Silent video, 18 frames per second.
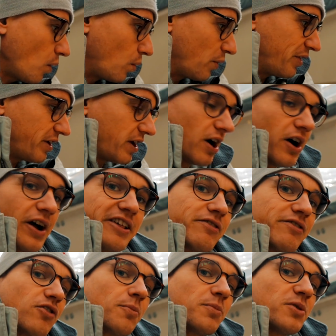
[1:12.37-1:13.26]
with the guys
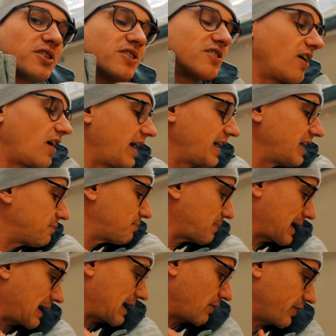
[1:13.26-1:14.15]
from Side
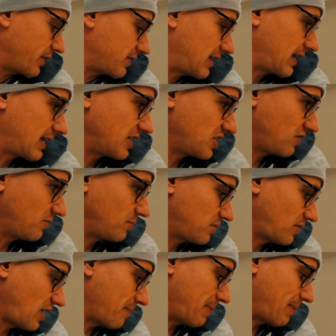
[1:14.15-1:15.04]
Power, the technicians from
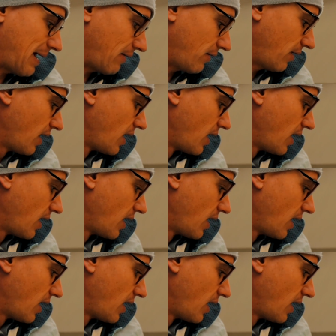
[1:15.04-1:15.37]
Side Power.